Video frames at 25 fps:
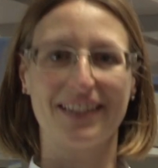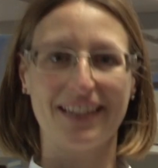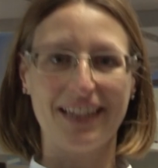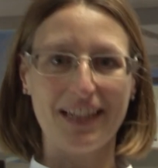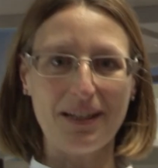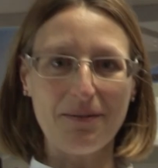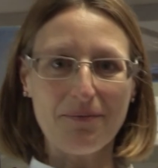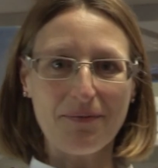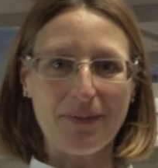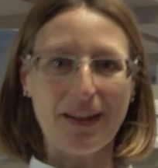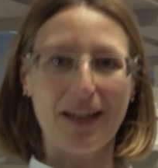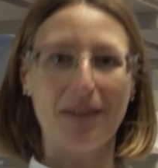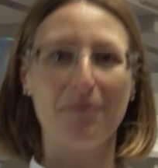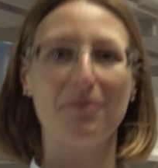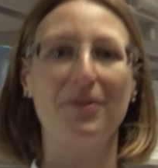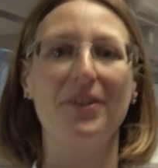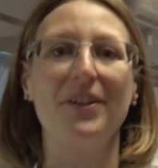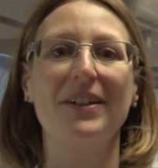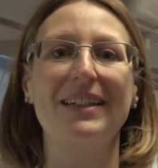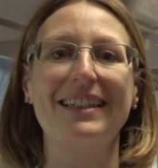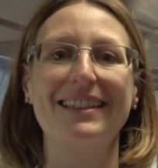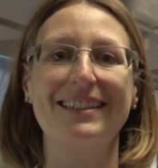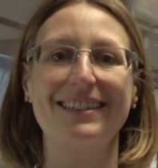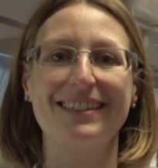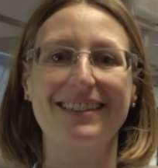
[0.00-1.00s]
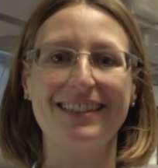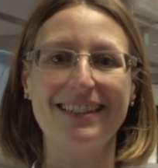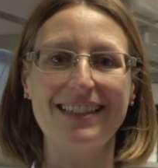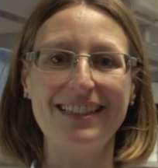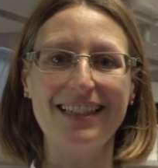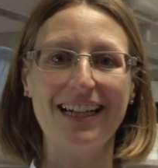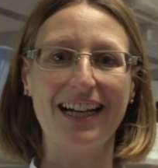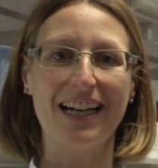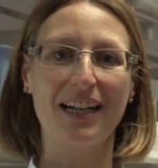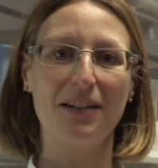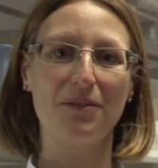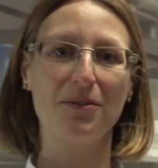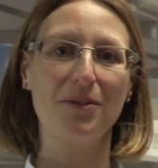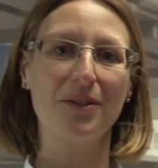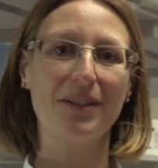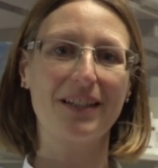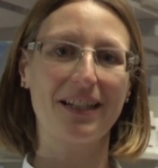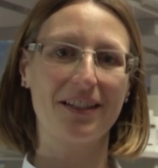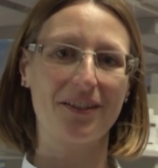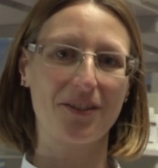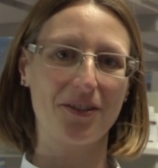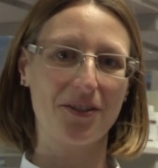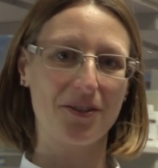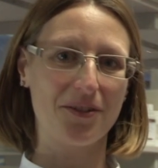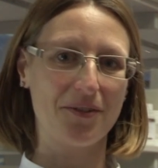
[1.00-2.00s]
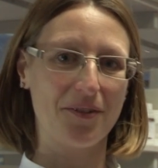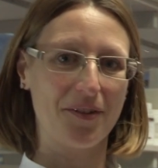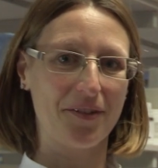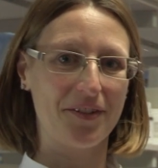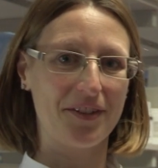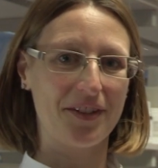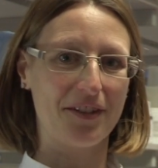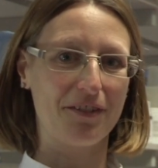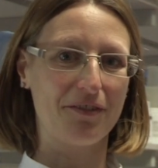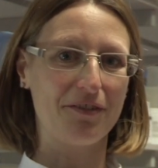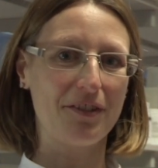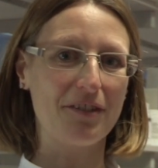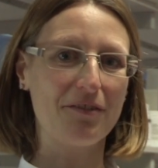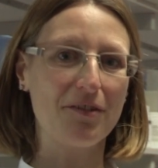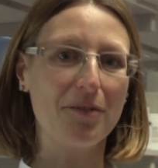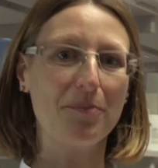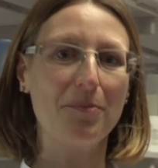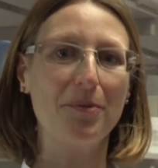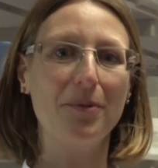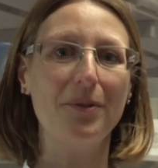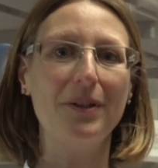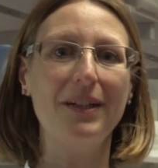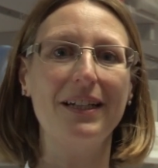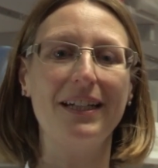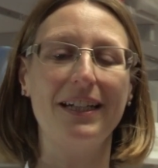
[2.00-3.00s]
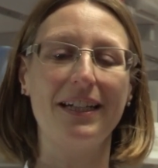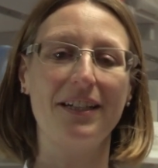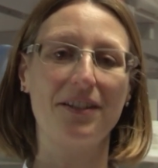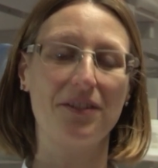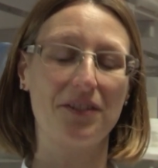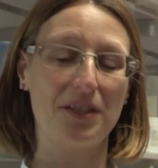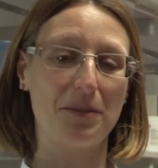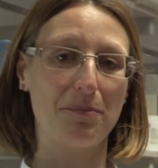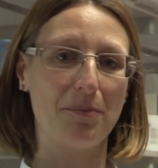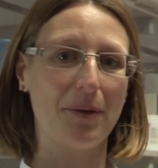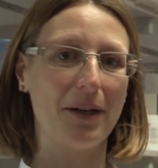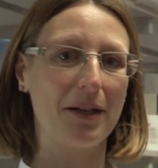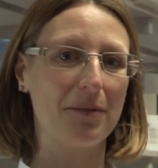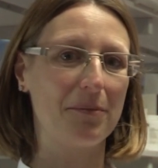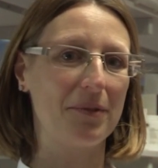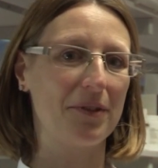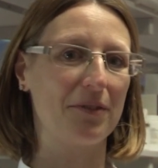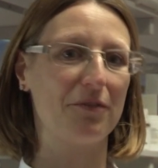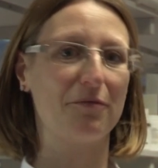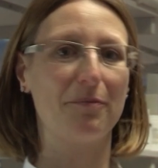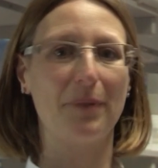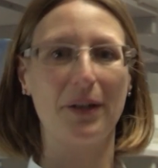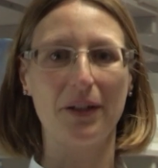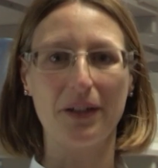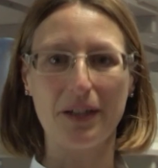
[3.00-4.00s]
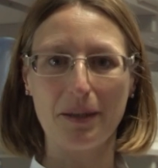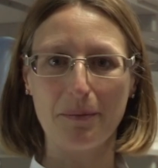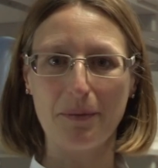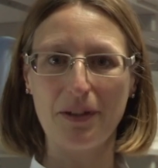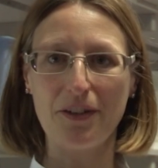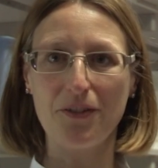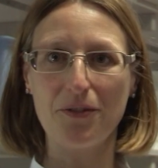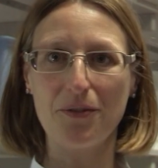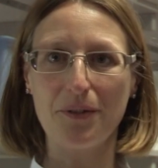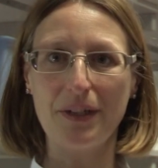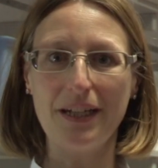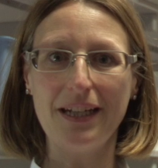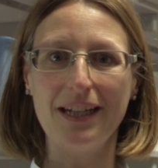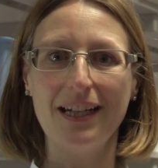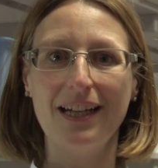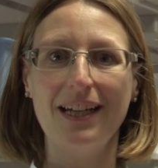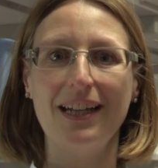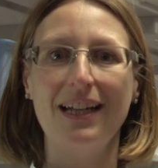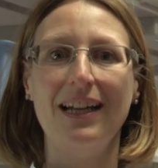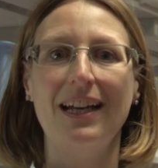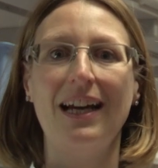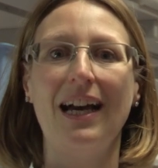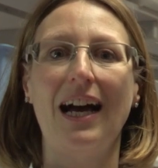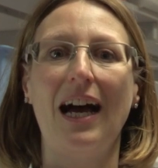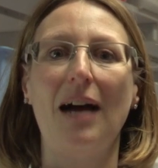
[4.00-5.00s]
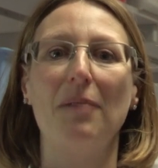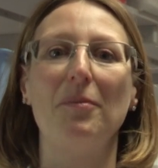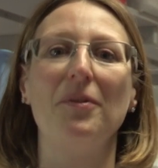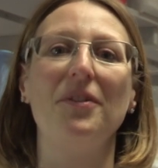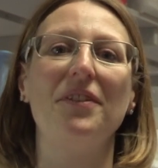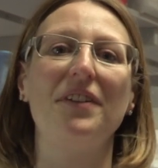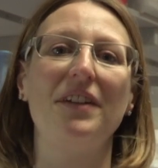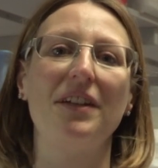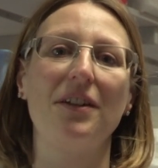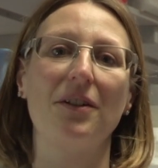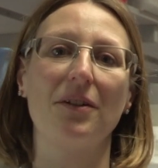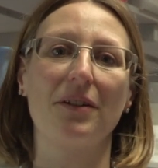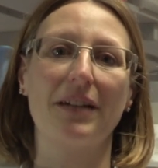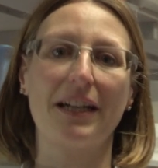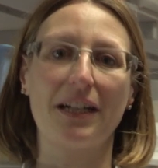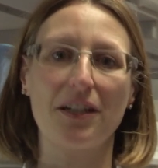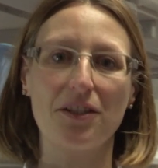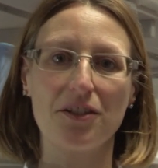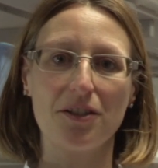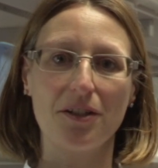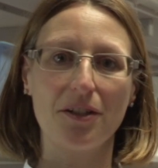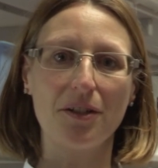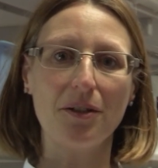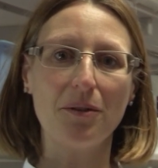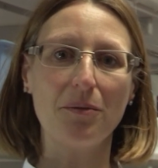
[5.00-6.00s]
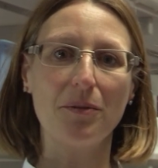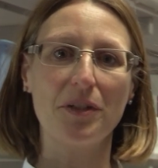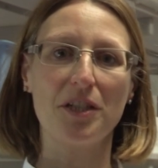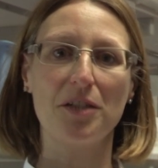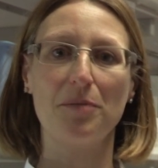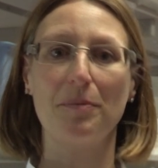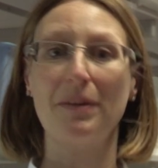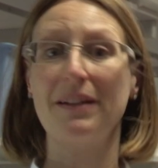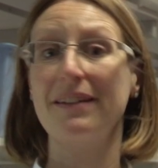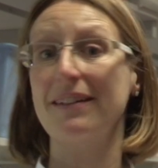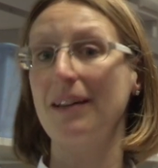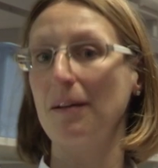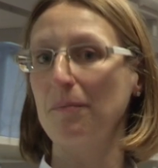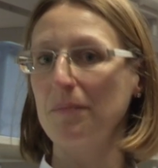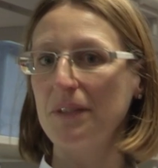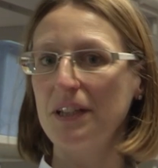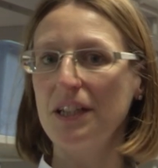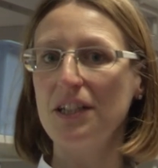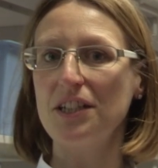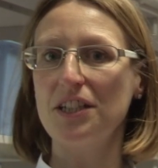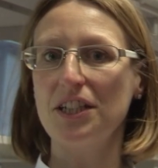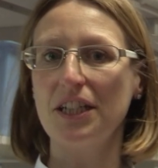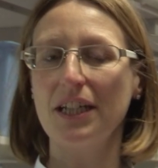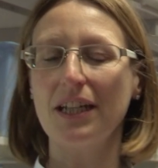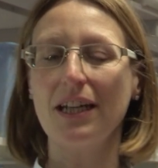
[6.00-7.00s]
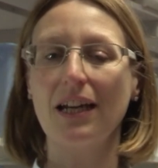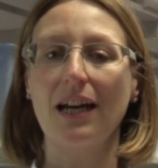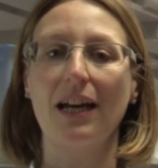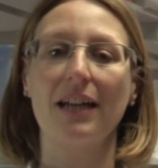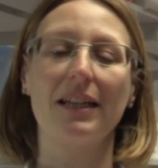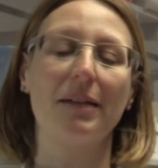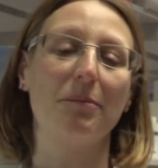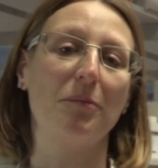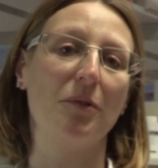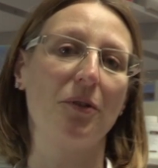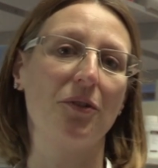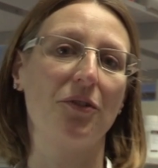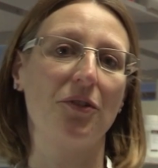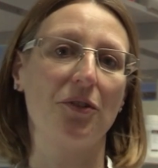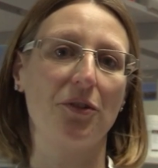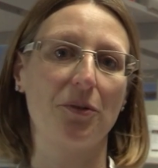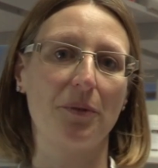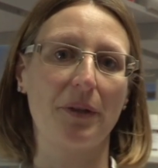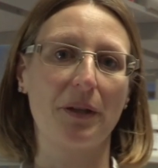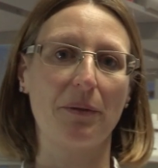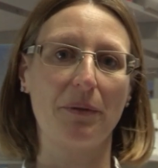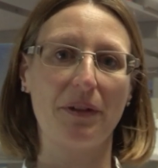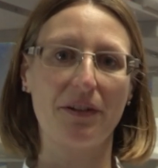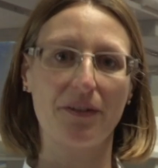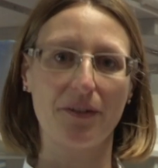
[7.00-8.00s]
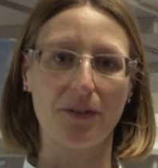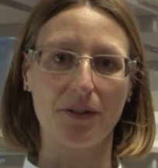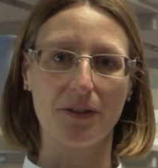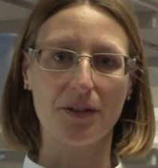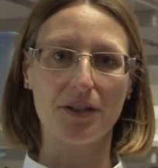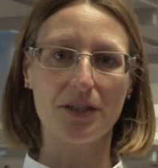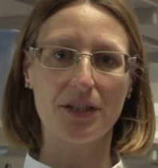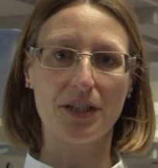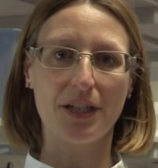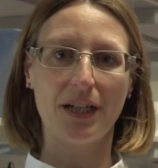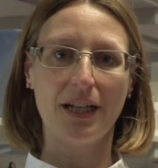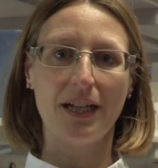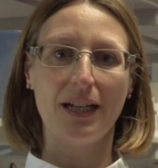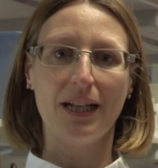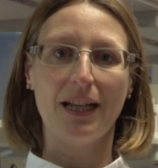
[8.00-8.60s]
Okay, I'm Violaine See. I work at the University of Liverpool in the Department of Biochemistry. I'm a senior lecturer, which means I'm teaching and I'm also doing research.